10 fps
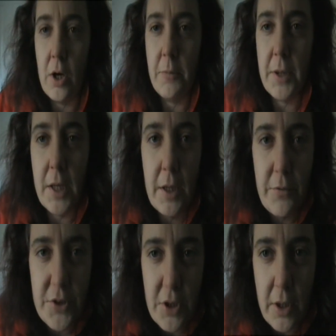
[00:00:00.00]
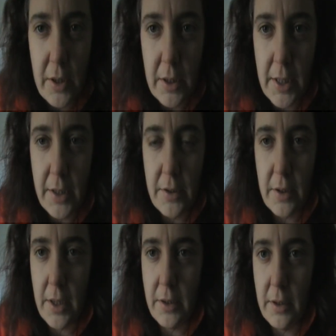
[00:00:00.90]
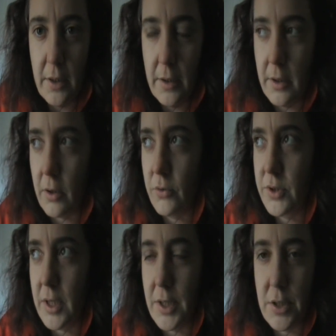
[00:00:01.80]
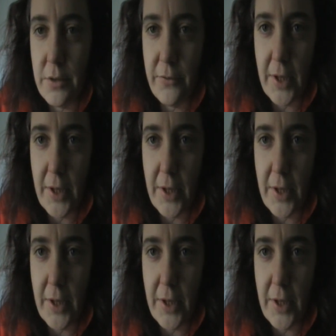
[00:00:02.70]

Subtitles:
at the beginning of the cycle again in the constellation of